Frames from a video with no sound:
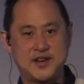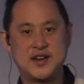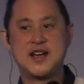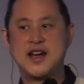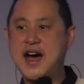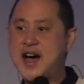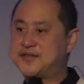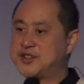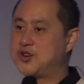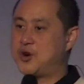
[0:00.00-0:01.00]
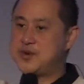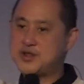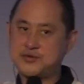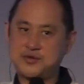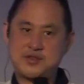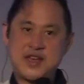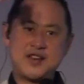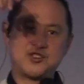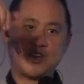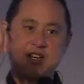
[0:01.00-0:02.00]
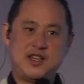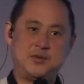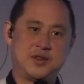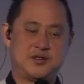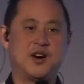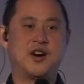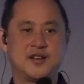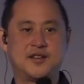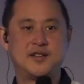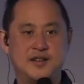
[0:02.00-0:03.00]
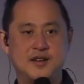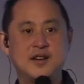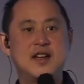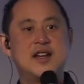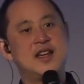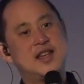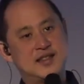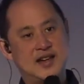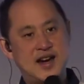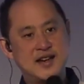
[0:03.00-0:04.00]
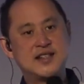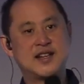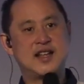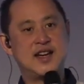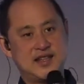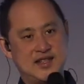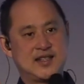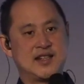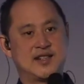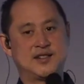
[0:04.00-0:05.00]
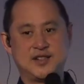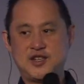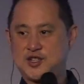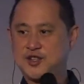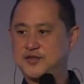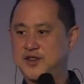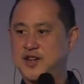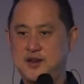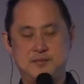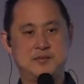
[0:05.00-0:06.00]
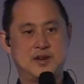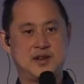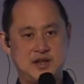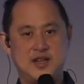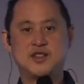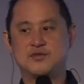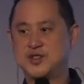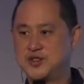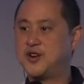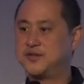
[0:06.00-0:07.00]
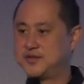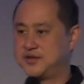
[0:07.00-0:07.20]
after going through that journey with God, the underlying internal issue for him is resolved.